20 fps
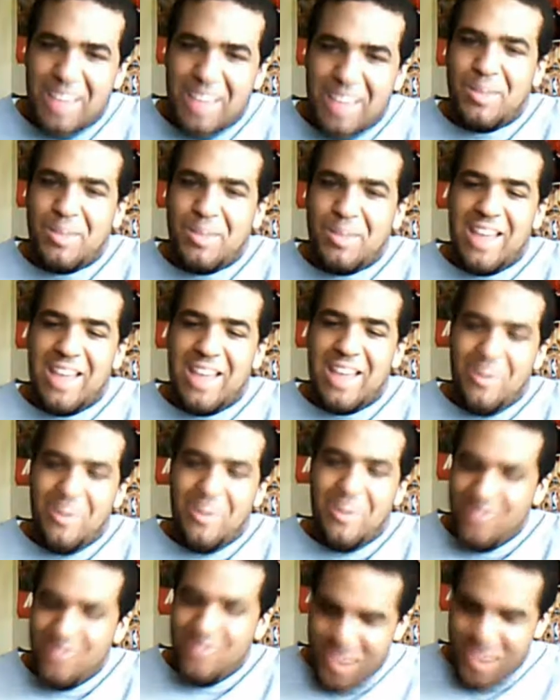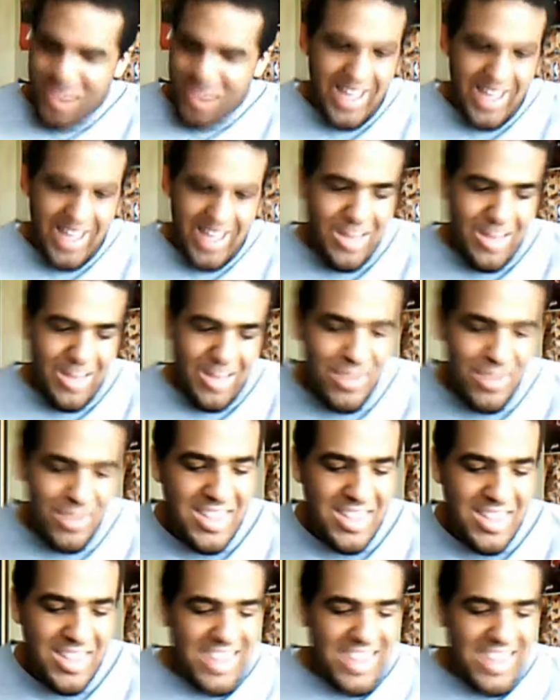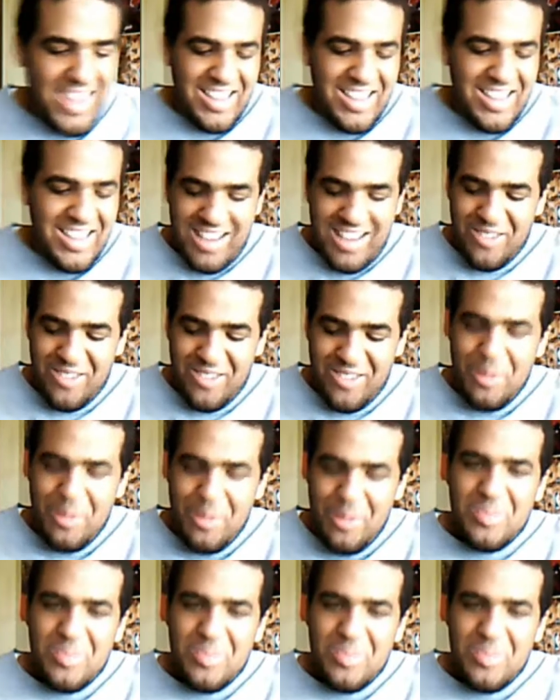kept him alive. I'm really happy. Now,